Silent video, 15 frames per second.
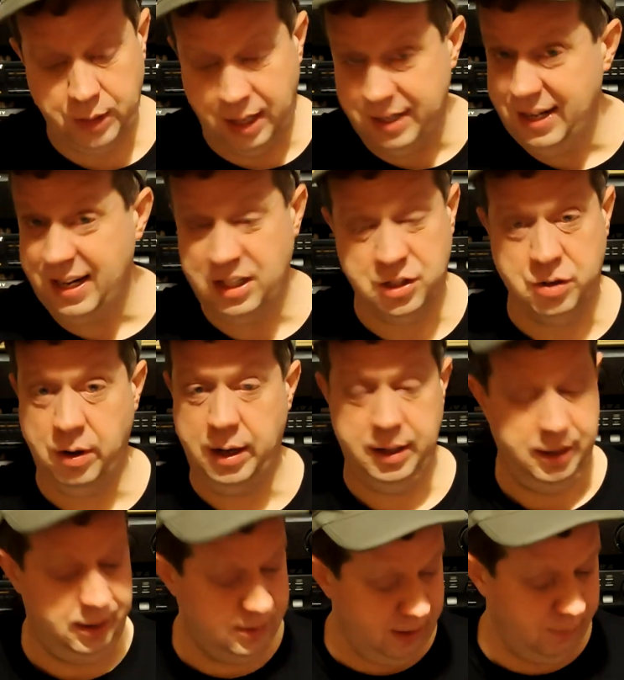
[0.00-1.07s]
And it is great.
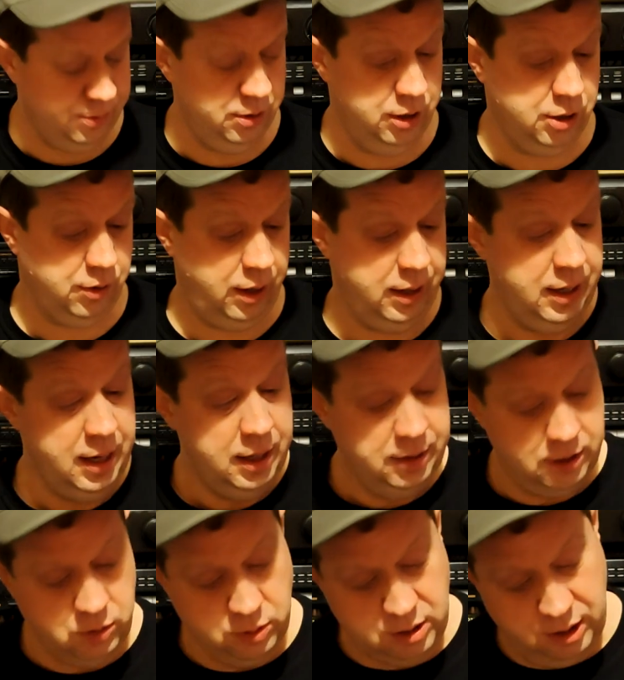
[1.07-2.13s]
It is absolutely great.
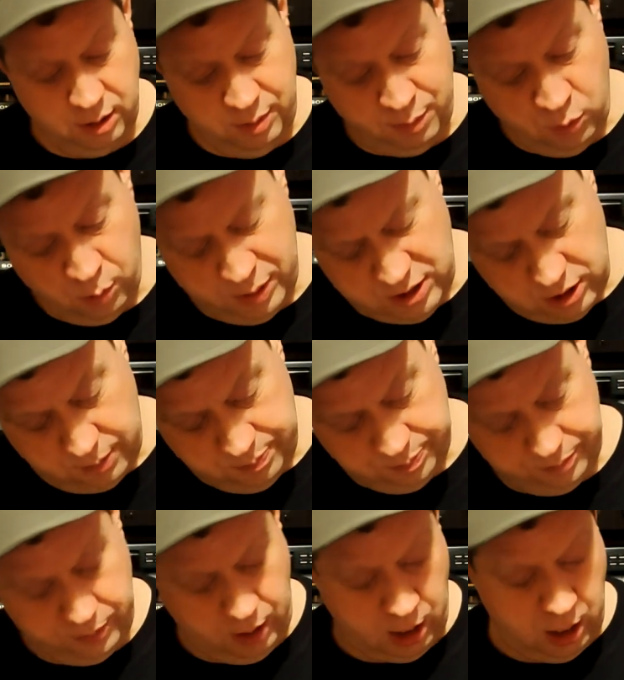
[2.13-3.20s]
This one's a little bit more bitter.
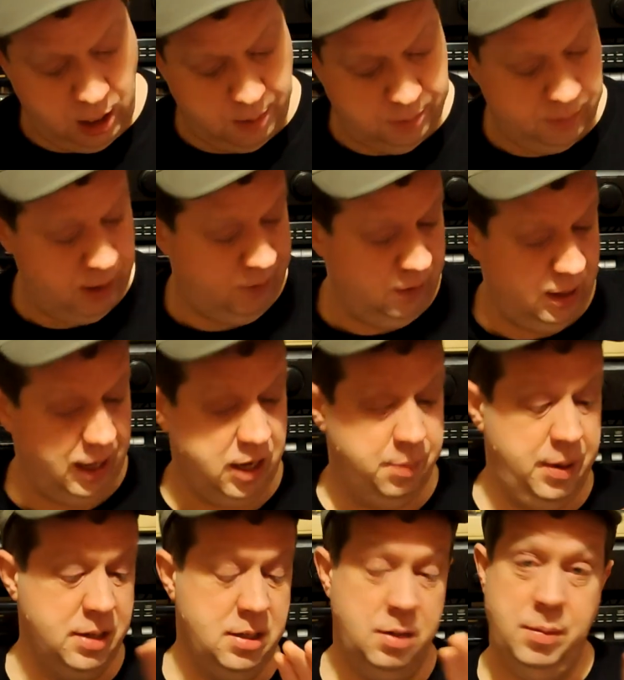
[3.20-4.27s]
If you like your
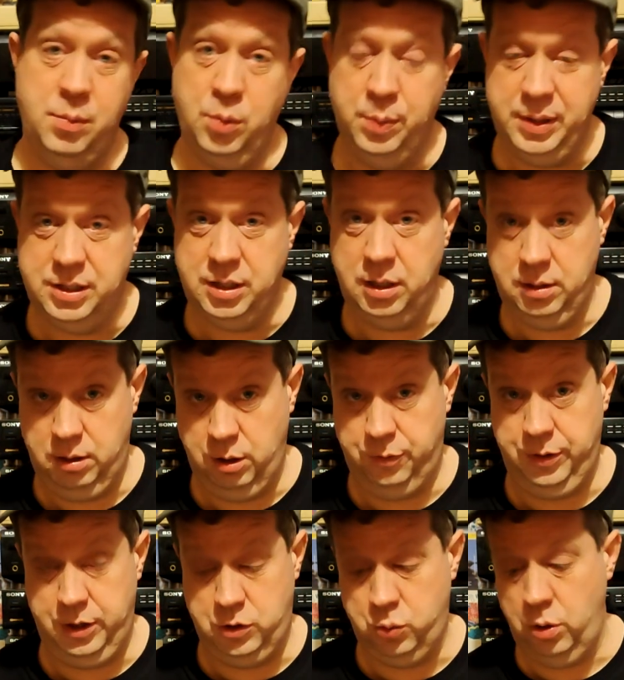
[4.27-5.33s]
beers a little bit more bitter, go
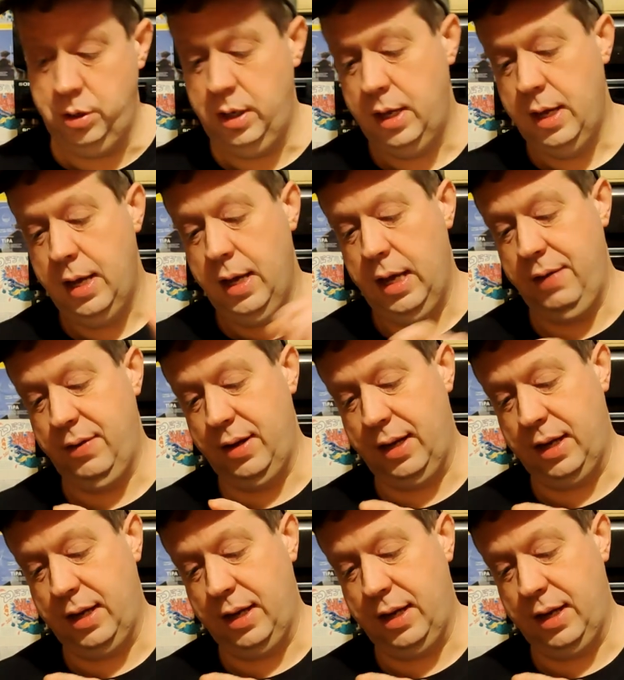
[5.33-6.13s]
for this one. If you